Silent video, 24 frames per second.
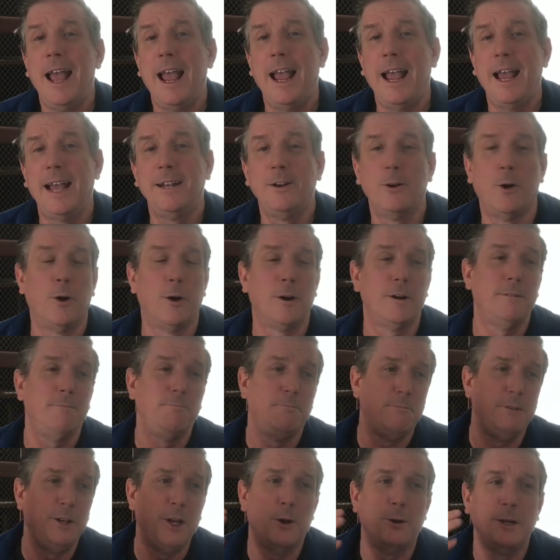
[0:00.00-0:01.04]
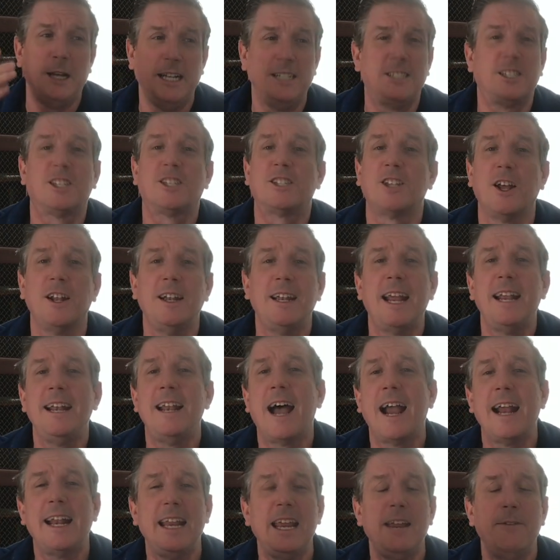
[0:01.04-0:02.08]
And or you know it's Sunday
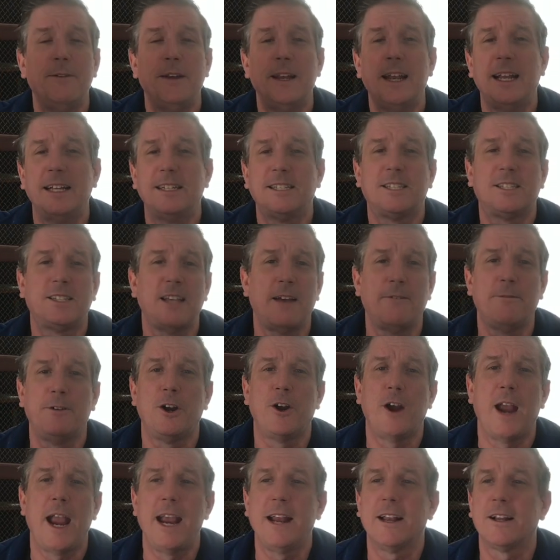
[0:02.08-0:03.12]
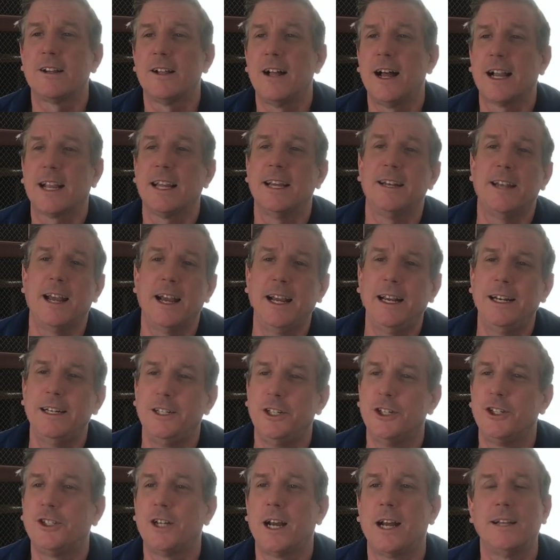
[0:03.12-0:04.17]
night even at seven or eight o'clock at night, and
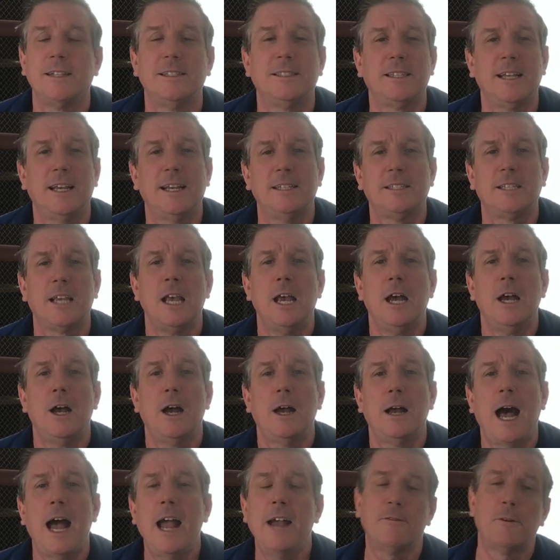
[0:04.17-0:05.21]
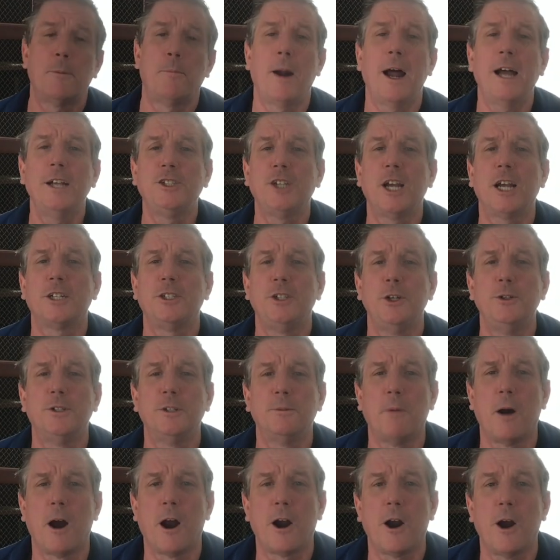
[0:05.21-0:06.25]
your child says, "I have a project due
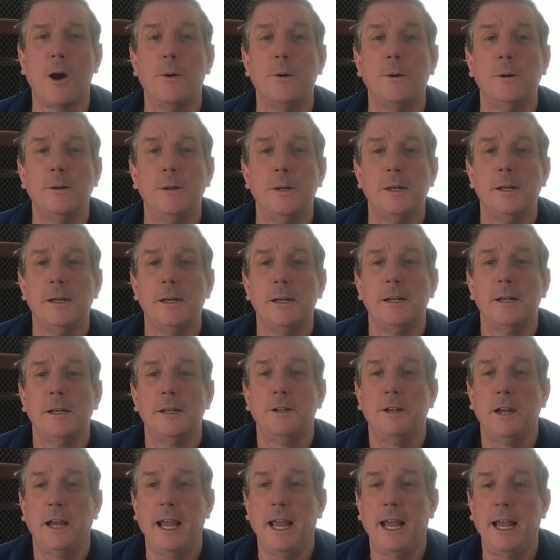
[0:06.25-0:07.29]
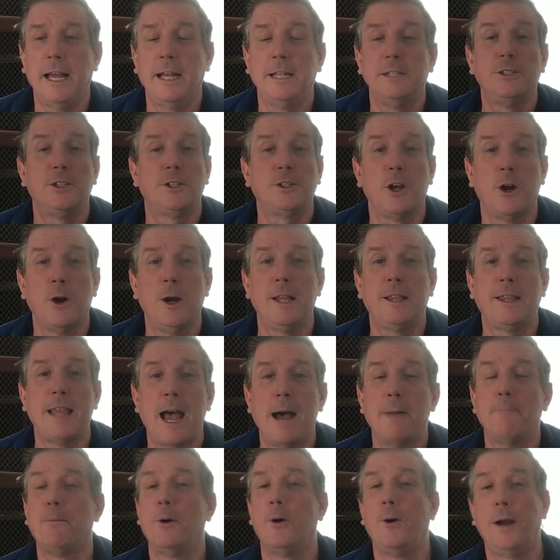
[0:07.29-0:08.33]
tomorrow." And so at
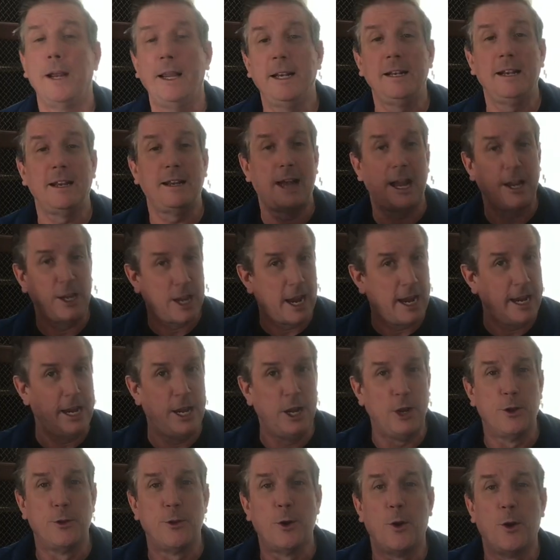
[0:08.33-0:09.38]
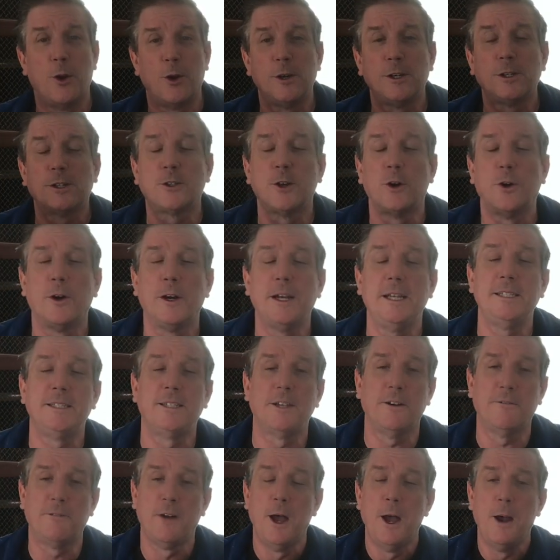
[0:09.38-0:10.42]
that point, I hear the horror stories
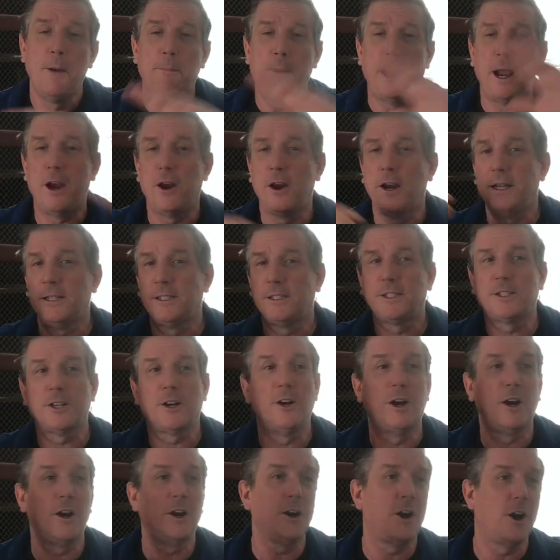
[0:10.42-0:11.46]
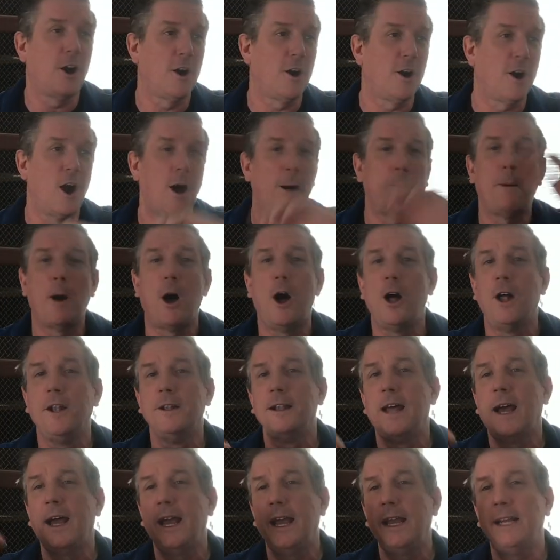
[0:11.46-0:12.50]
of parents are, are up all
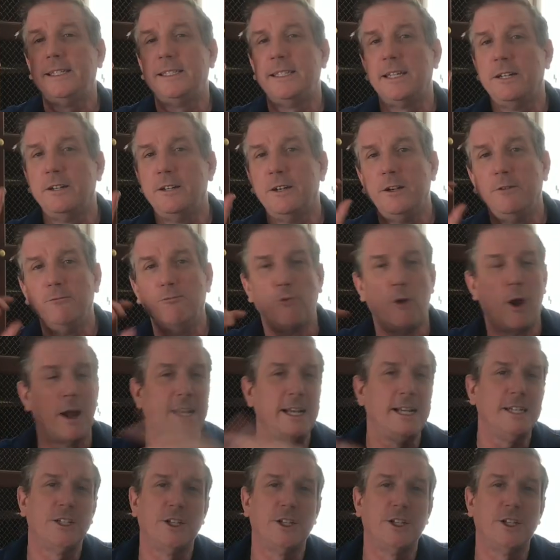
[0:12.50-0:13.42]
night and running